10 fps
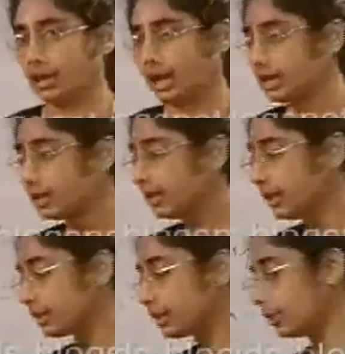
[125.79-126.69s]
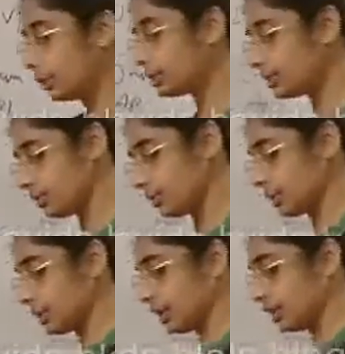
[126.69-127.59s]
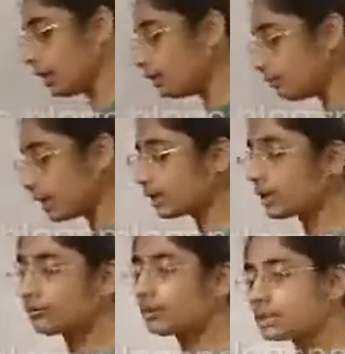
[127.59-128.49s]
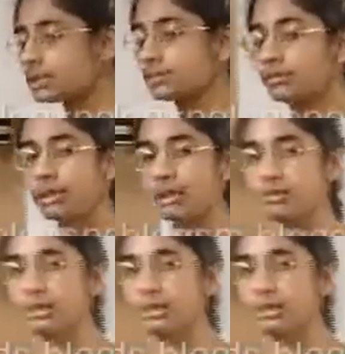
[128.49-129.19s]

and those which are not being referenced, it will leave